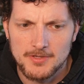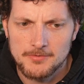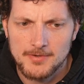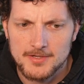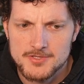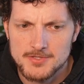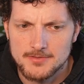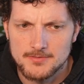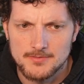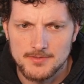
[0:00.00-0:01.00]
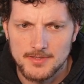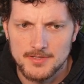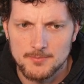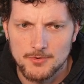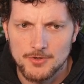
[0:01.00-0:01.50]
a function
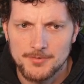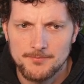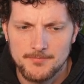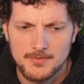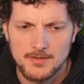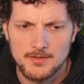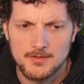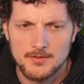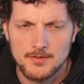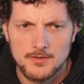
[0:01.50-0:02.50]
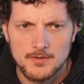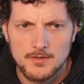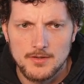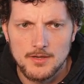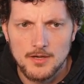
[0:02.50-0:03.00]
anymore.
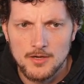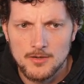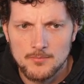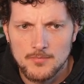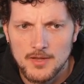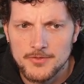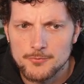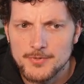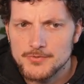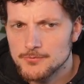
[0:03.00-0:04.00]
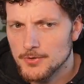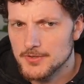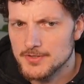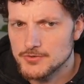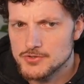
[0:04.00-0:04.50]
And the reason for
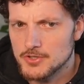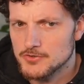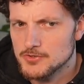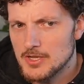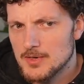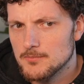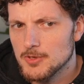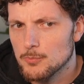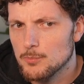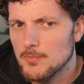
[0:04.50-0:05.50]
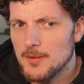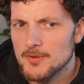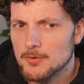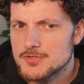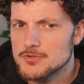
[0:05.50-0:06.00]
that is just we
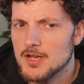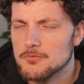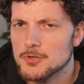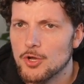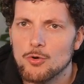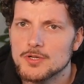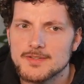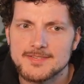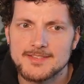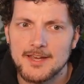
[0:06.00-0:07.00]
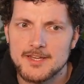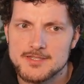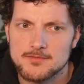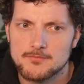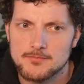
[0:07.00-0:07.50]
maybe want to have a local
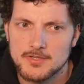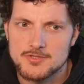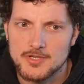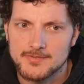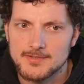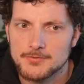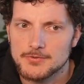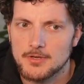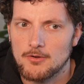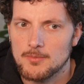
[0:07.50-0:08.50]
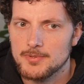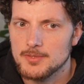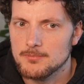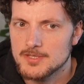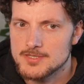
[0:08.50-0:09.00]
state that just lives in our
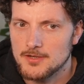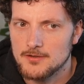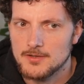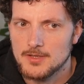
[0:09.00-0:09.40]
peak meter,